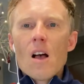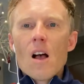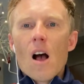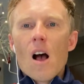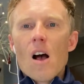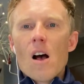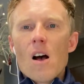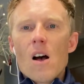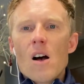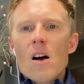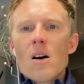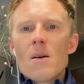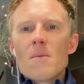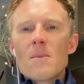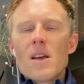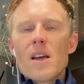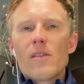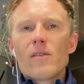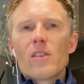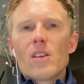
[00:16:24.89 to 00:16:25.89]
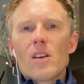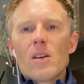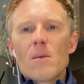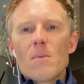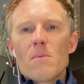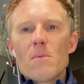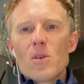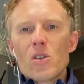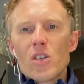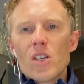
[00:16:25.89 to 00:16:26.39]
If the
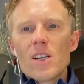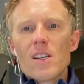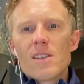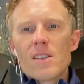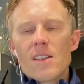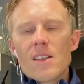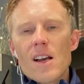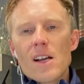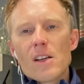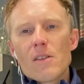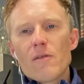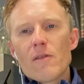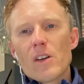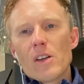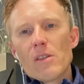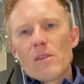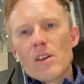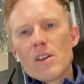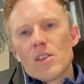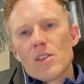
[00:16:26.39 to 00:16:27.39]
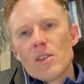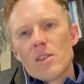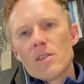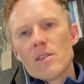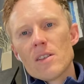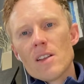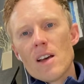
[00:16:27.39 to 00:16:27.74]
machine is in that configuration,